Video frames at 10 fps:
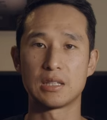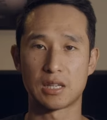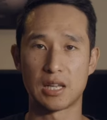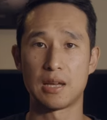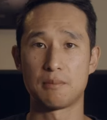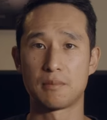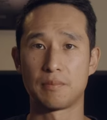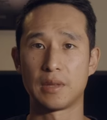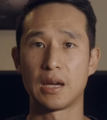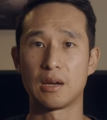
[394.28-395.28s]
clamp,
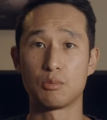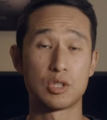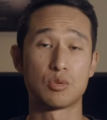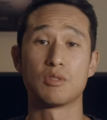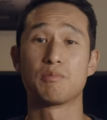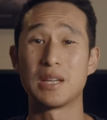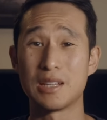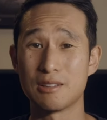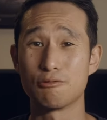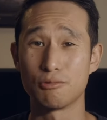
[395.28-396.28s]
uh, which would have
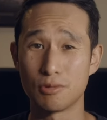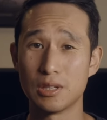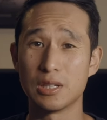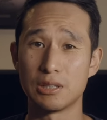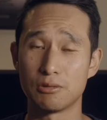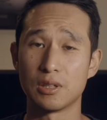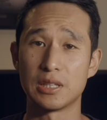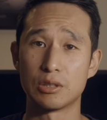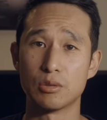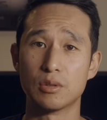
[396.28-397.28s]
been really,
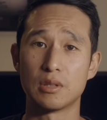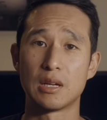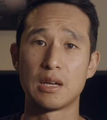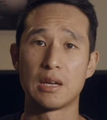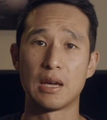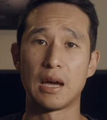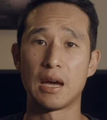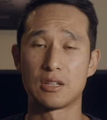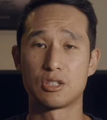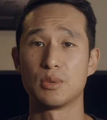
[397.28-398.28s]
really good
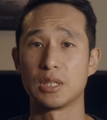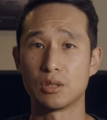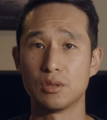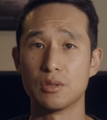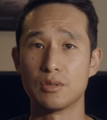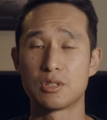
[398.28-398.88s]
uh, to include.